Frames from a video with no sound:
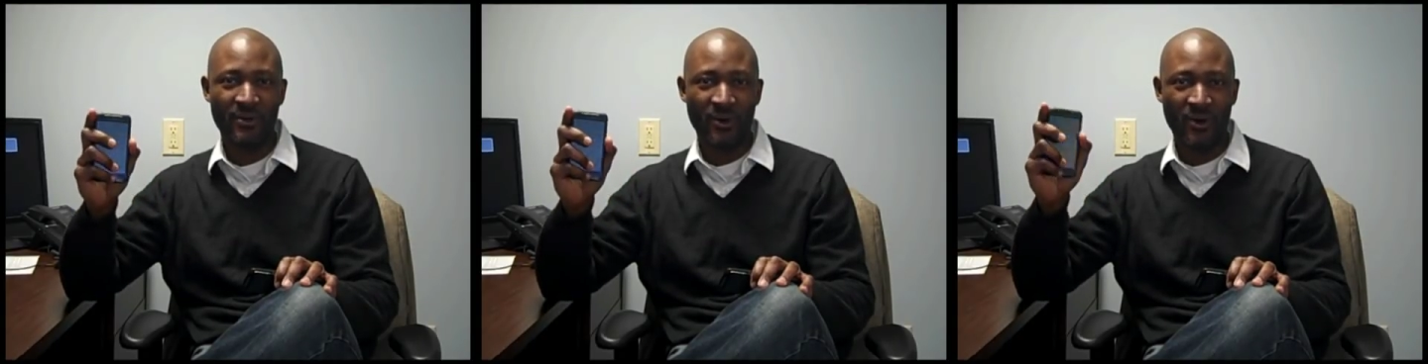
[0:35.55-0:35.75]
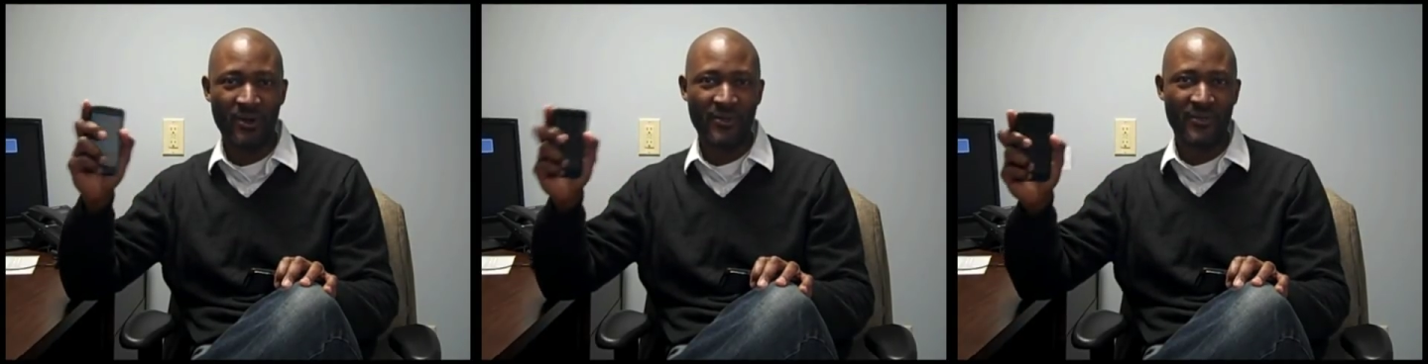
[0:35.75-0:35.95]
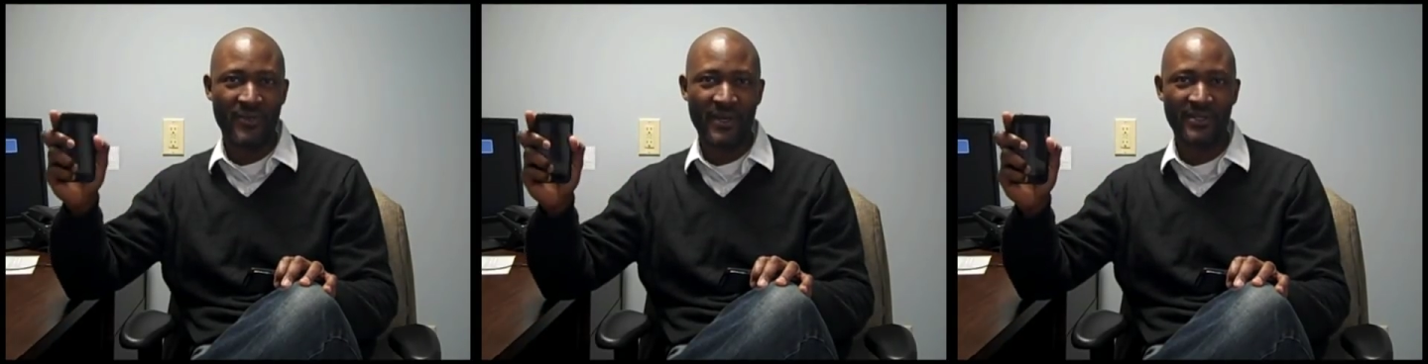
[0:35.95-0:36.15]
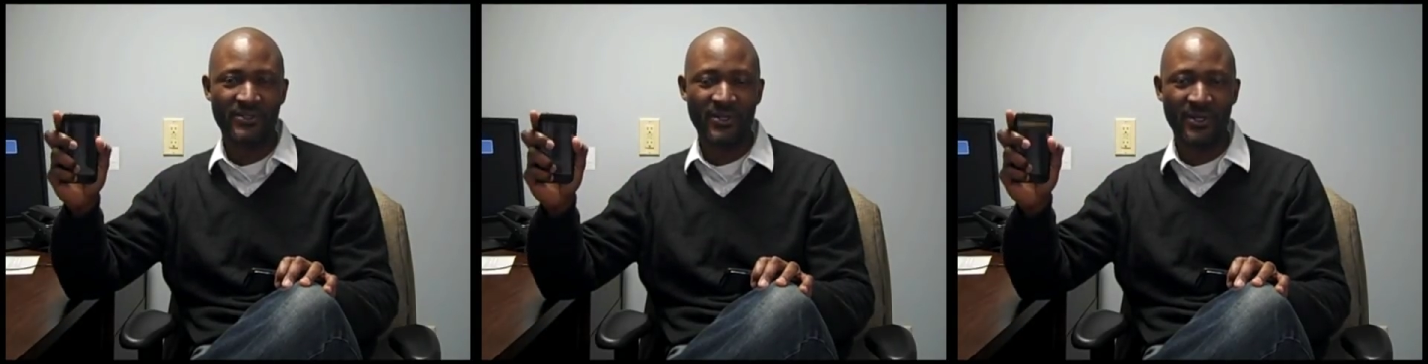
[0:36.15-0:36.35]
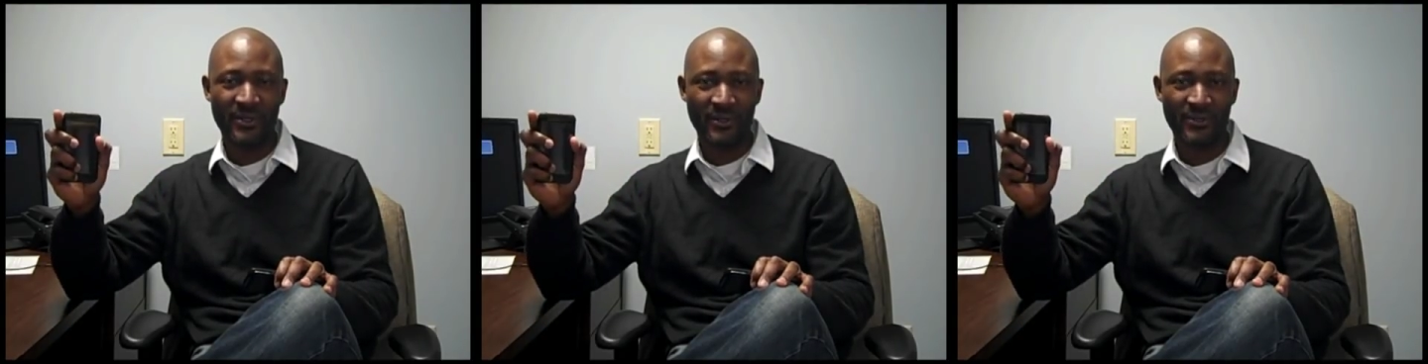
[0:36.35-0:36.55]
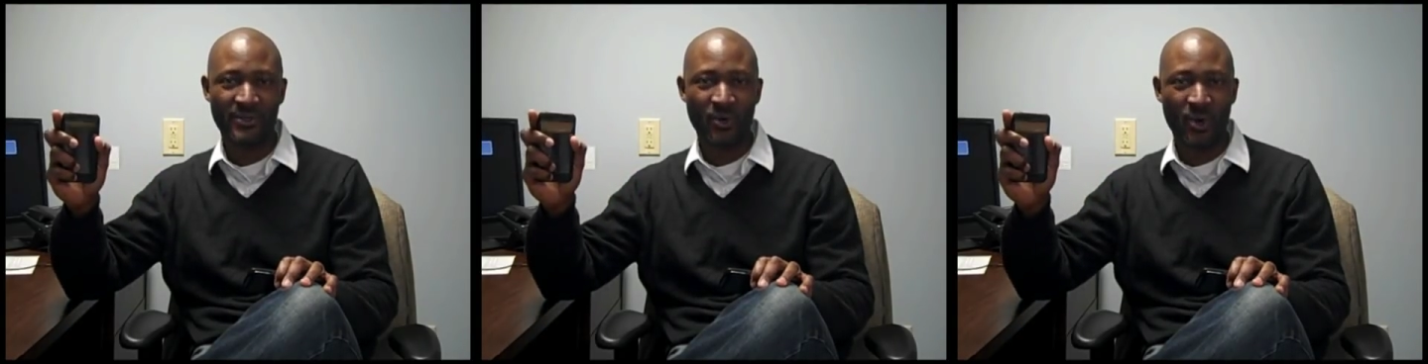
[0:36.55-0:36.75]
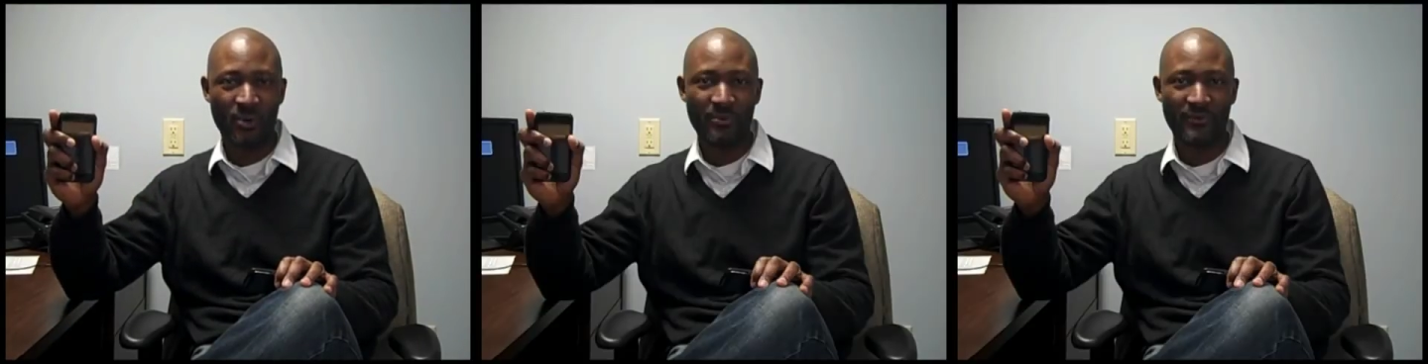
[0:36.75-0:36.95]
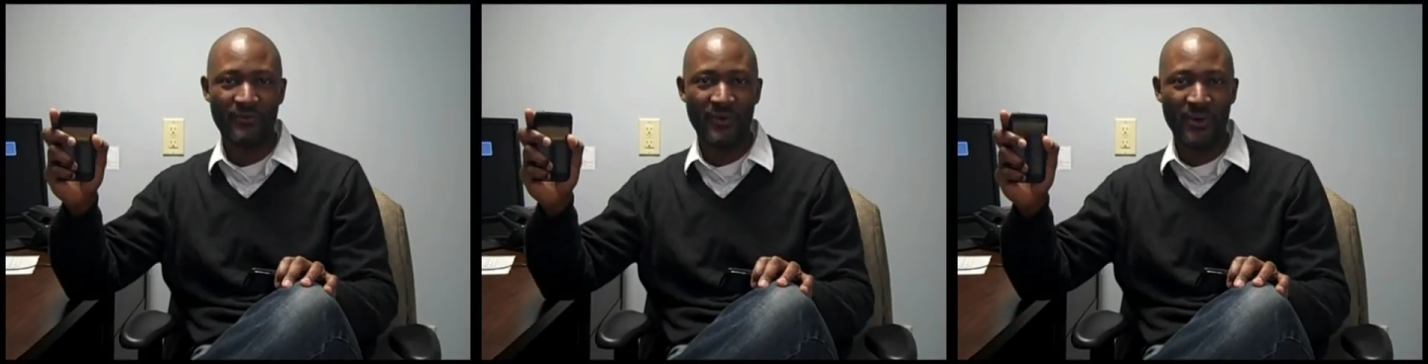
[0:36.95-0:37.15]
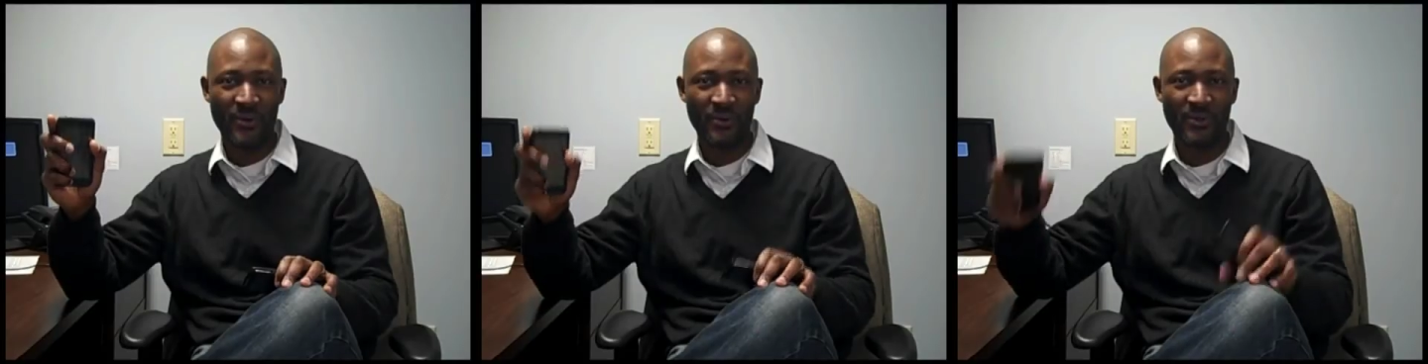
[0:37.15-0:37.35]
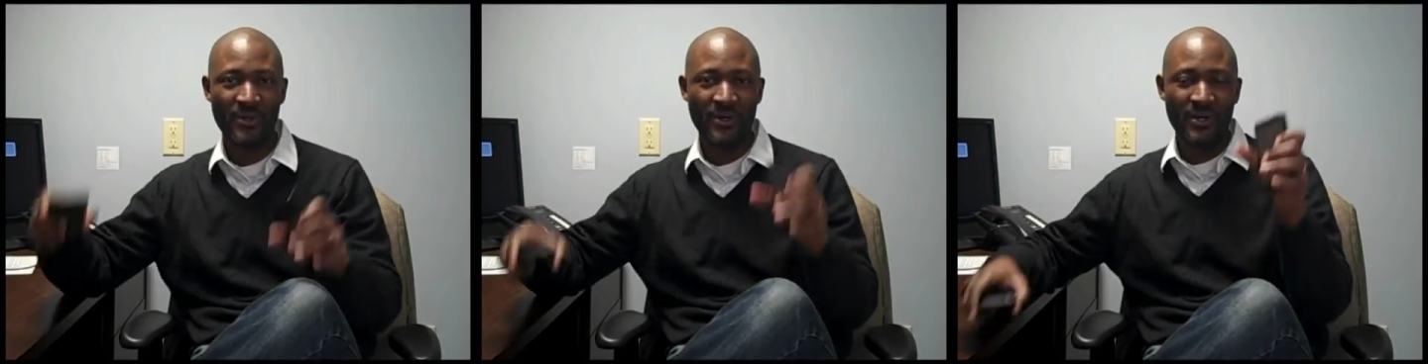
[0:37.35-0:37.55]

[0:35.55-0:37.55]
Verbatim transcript: all the things on your corporate phone